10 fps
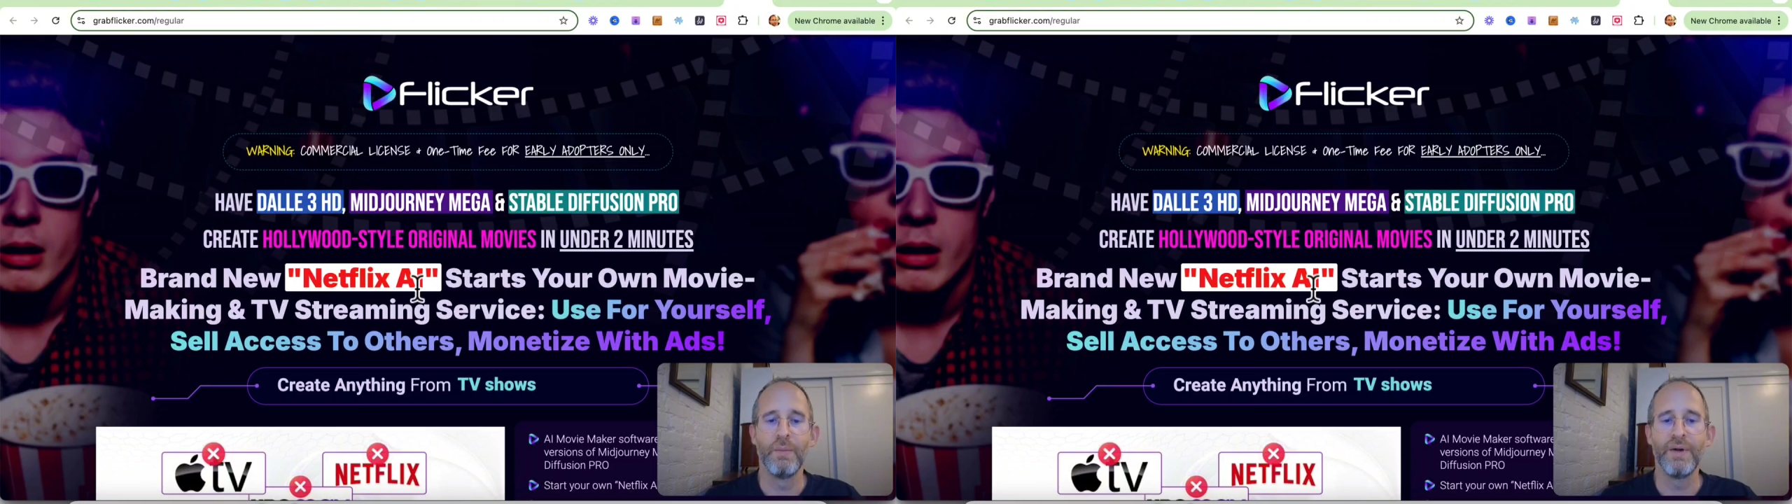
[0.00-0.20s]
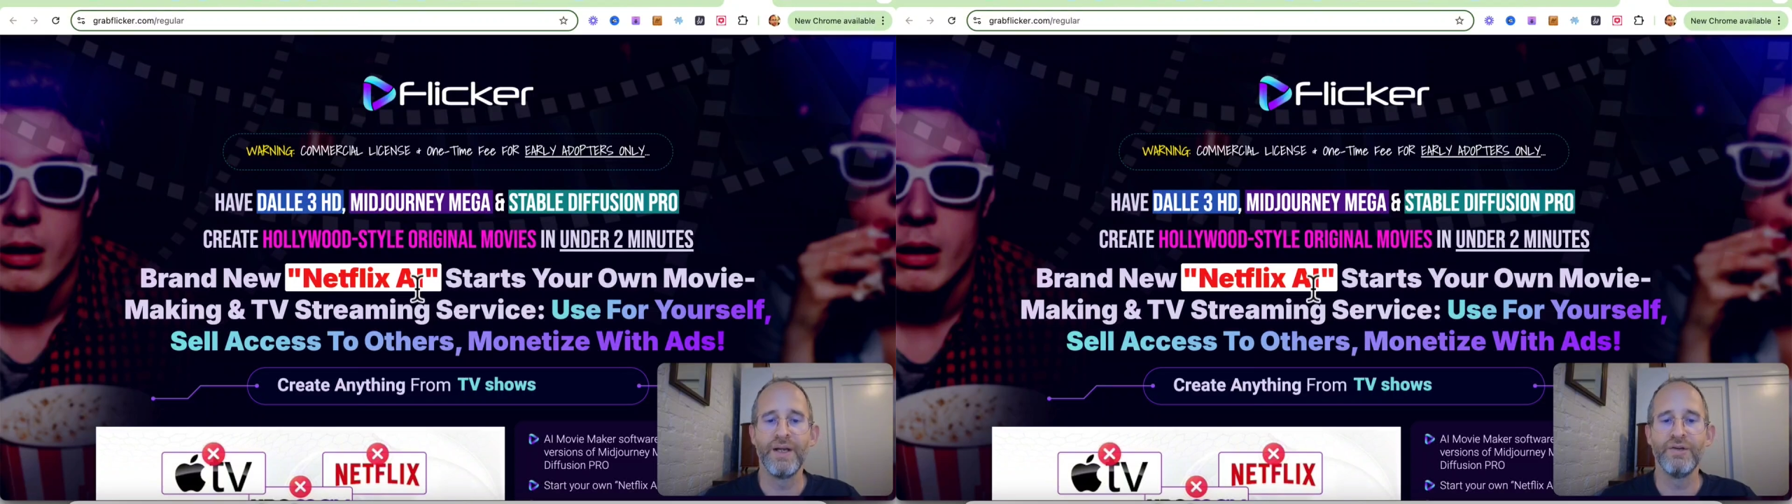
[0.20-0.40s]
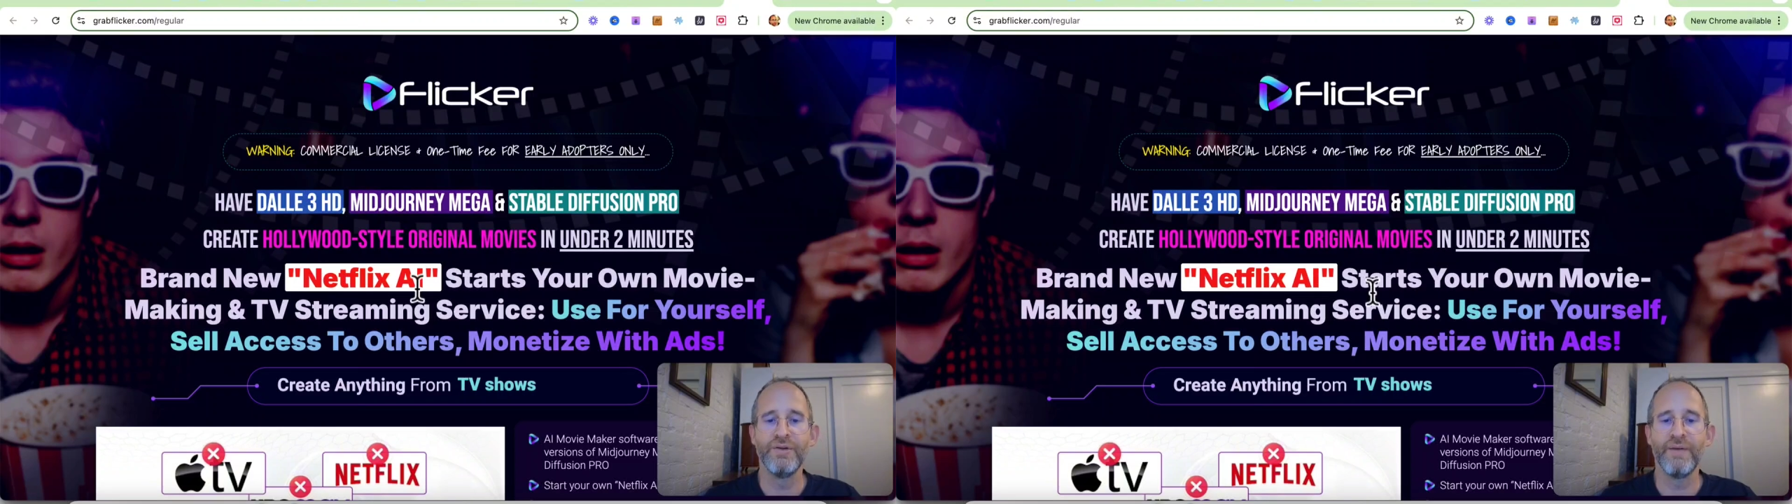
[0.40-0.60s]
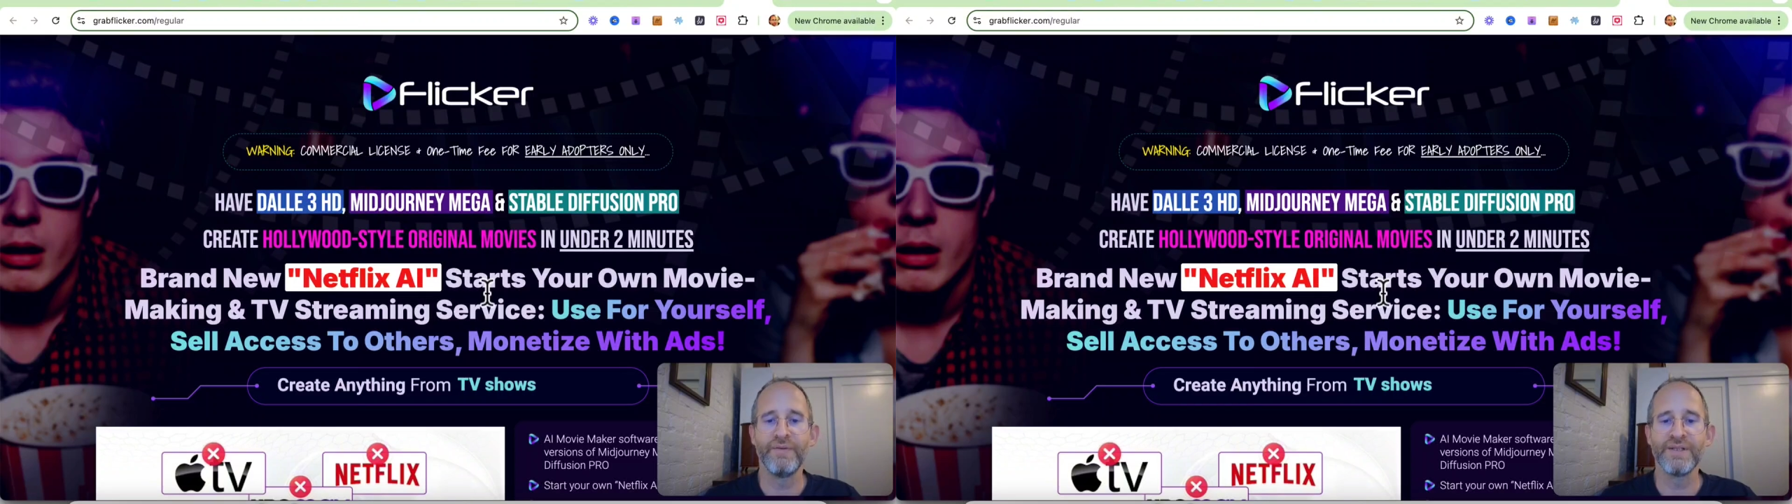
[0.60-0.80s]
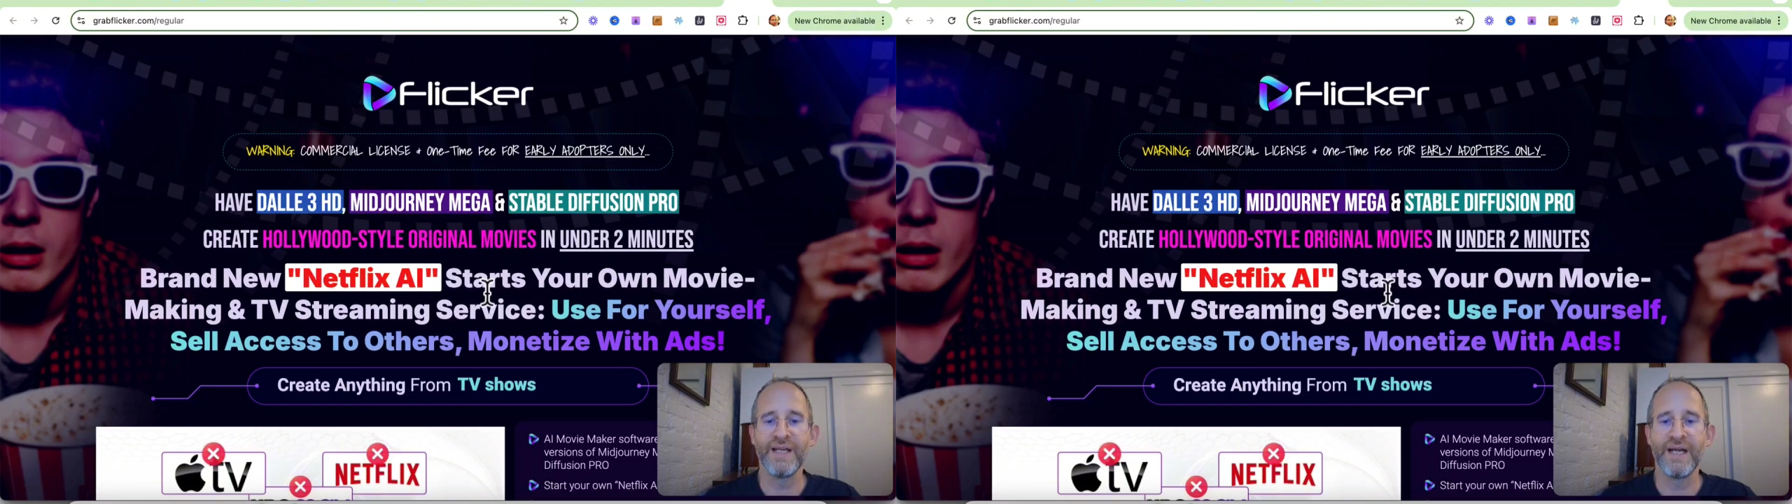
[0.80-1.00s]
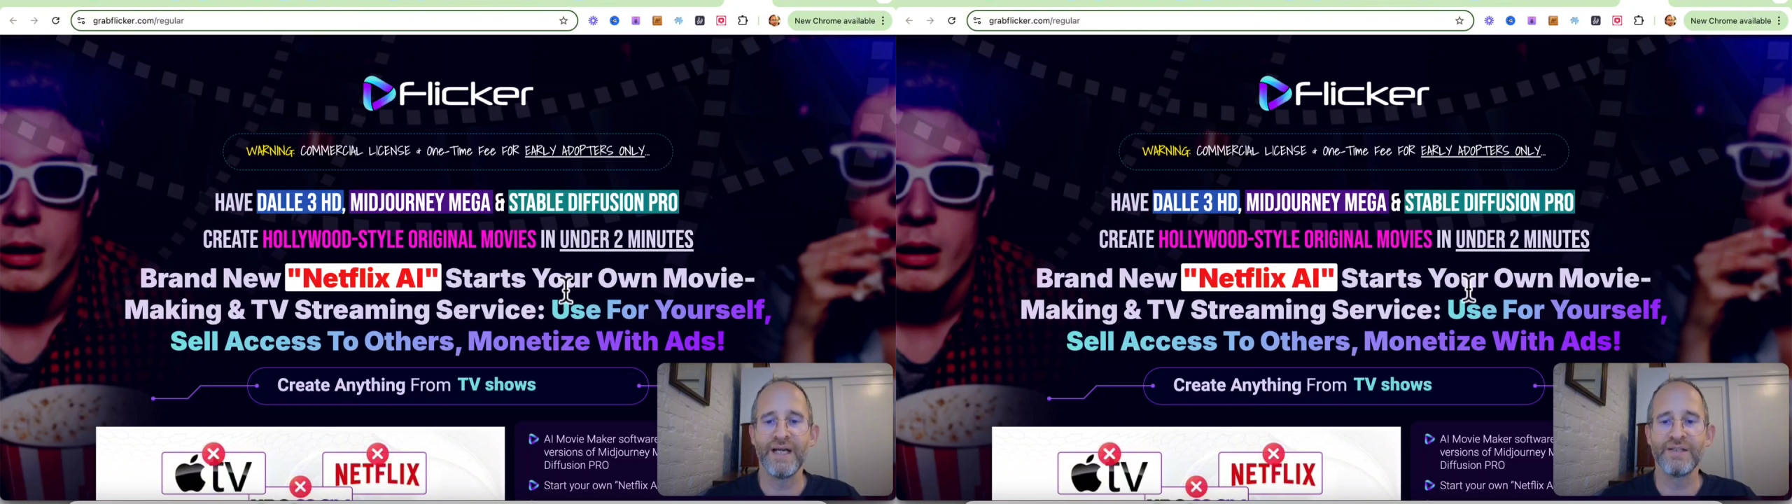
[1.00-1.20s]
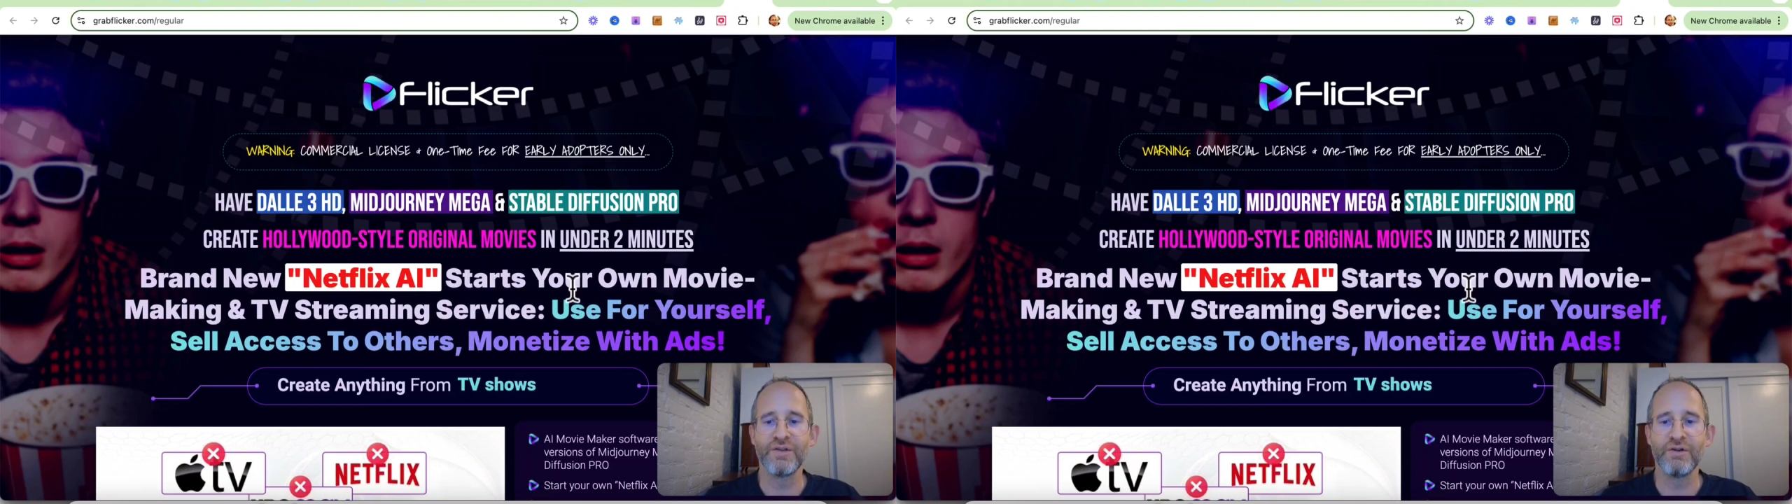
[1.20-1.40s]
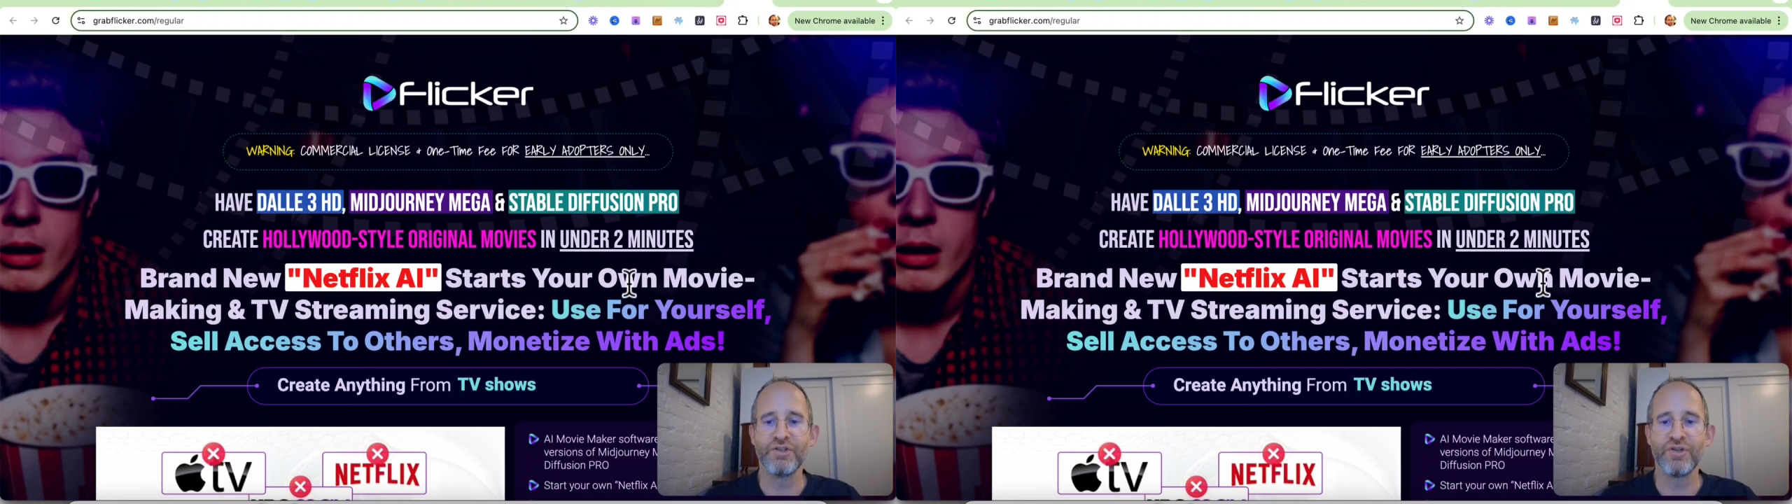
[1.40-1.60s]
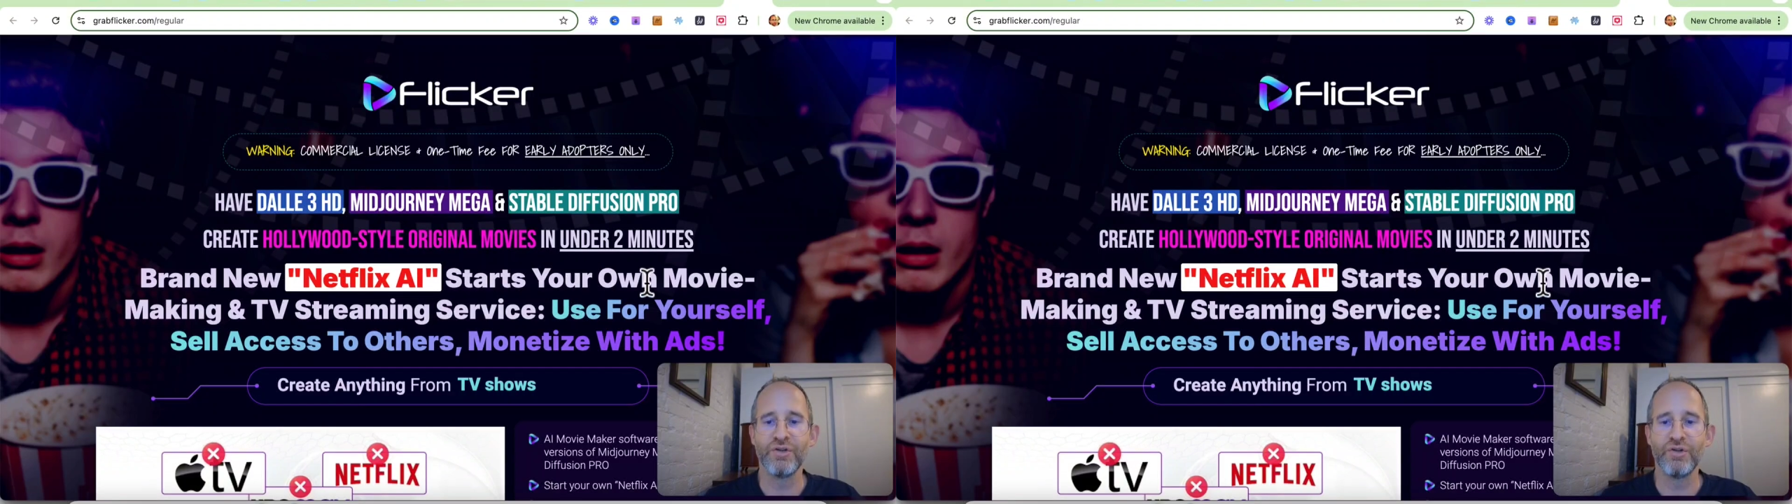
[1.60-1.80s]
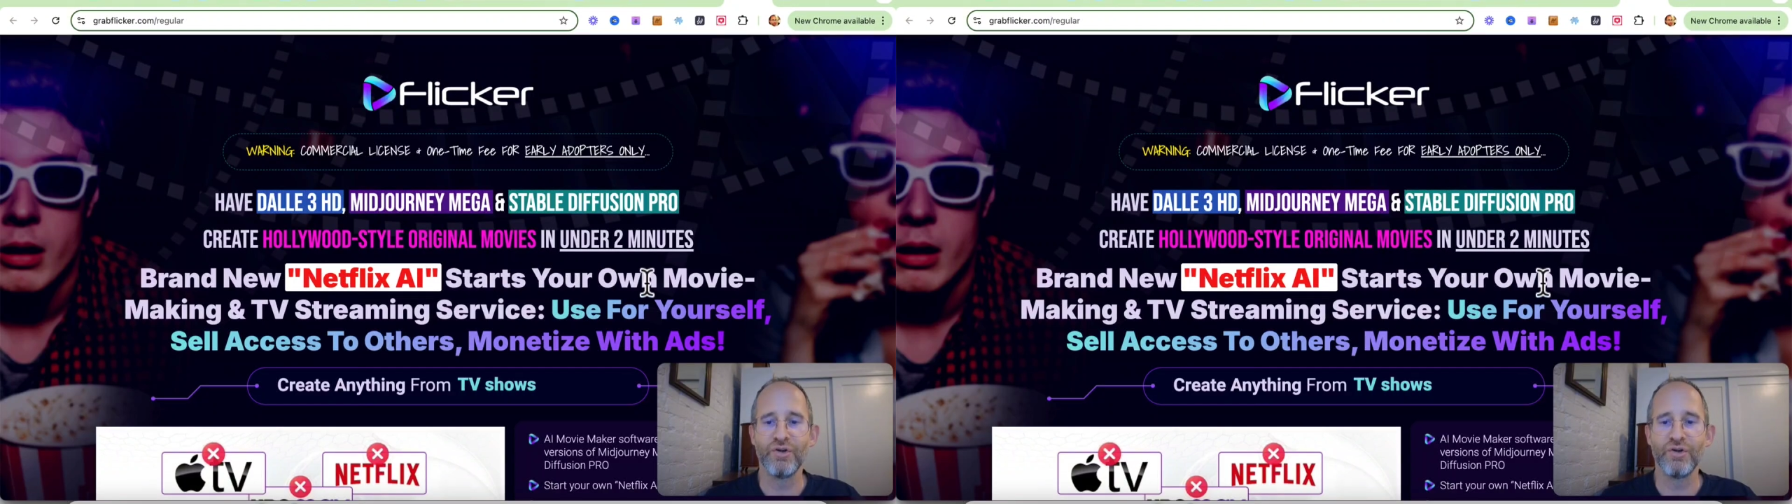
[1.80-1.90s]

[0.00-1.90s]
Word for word: Brand new Netflix AI starts